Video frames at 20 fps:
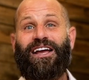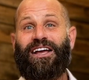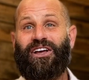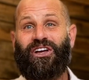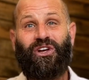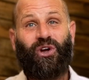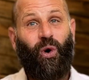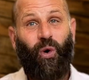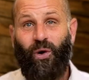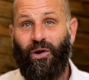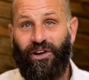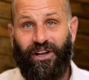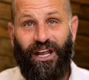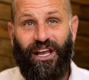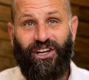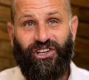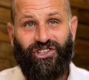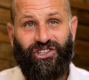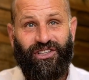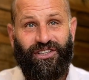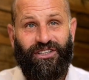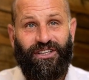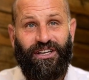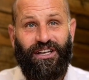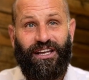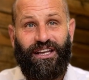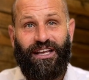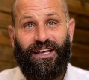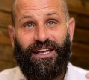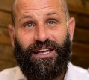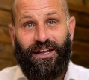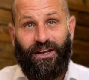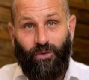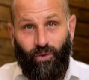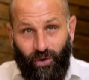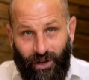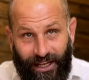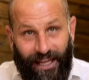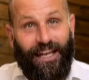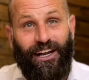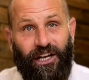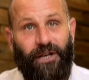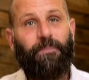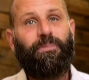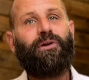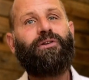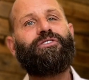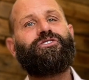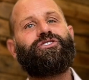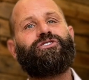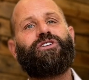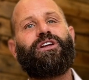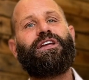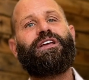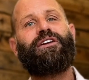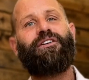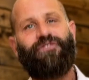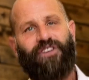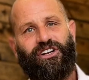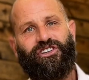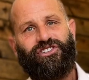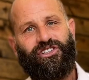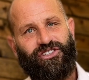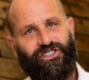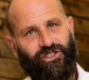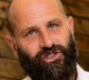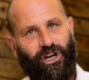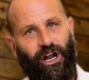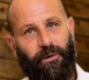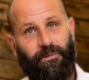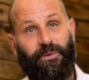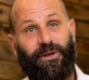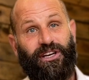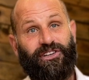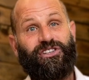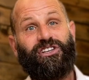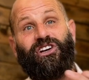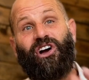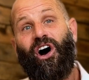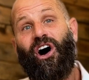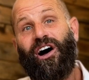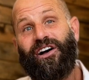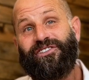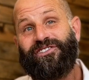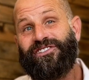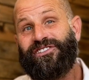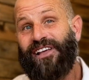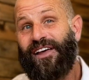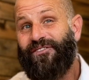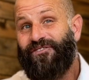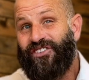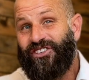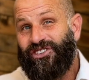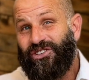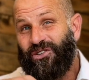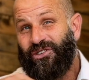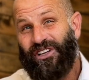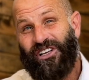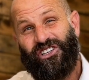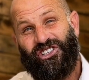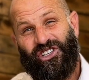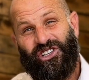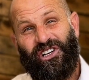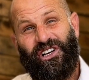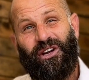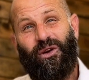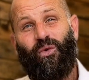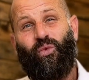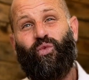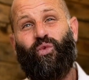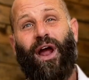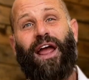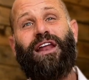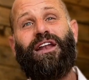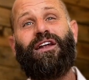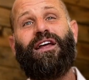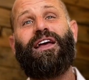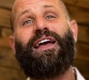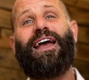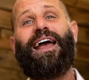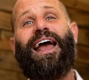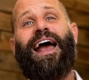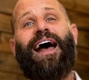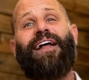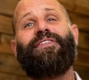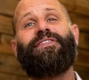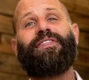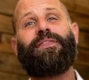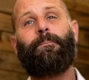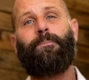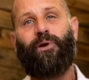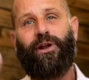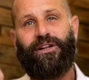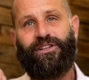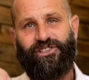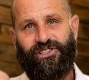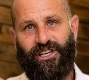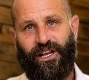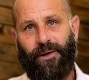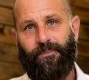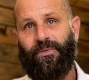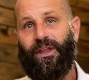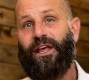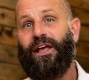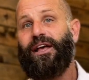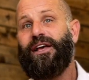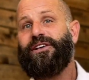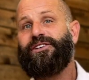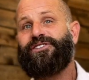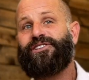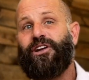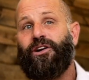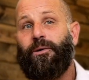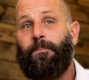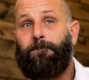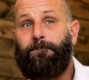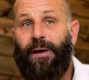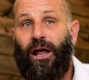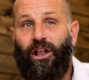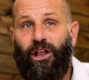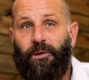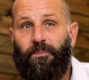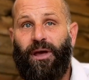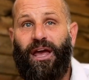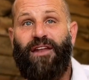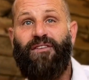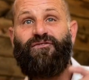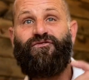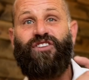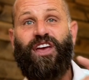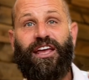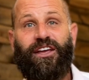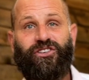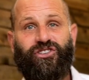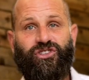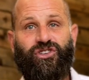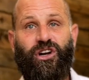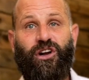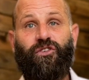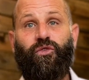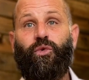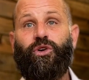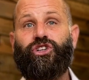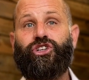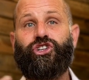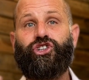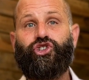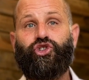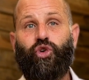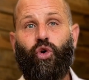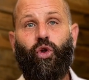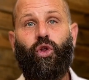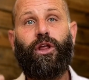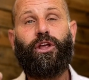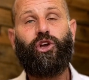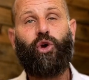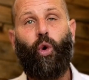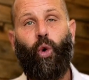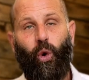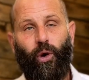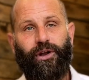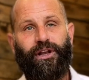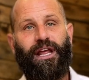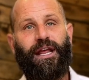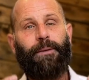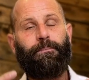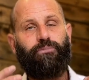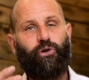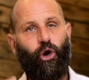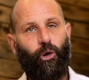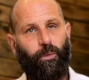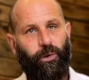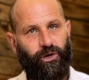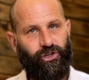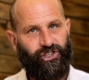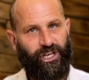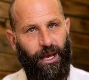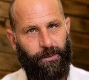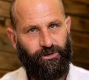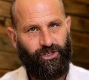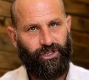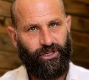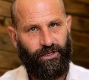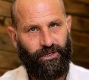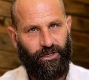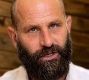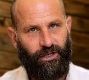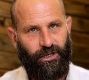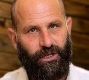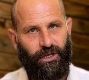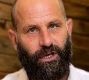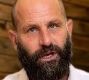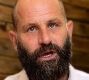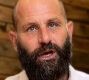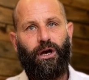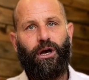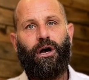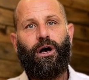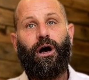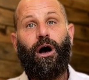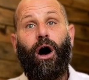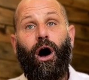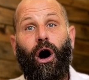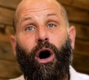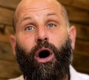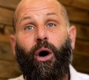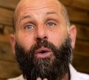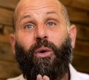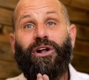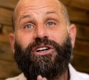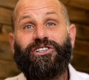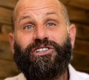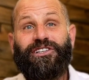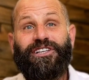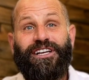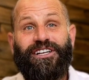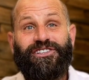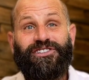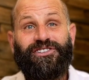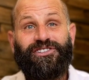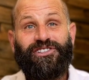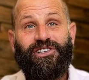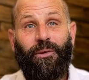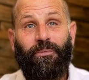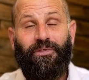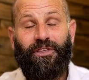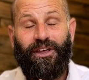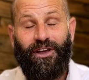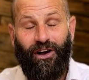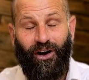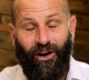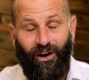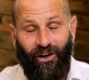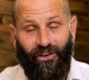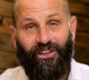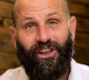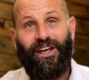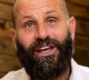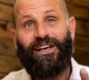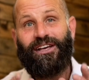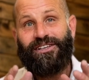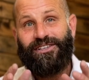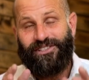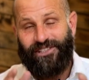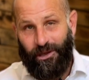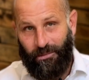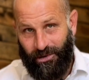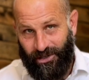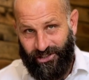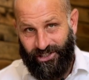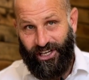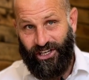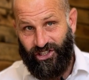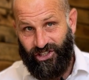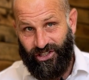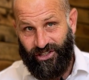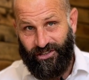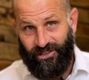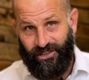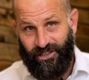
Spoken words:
coordination related to birth interventions and trauma because it causes that physical injury right at the brainstem, cerebellum, and vagus nerve, which control and coordinate proprioception, all which leads to something called subluxation.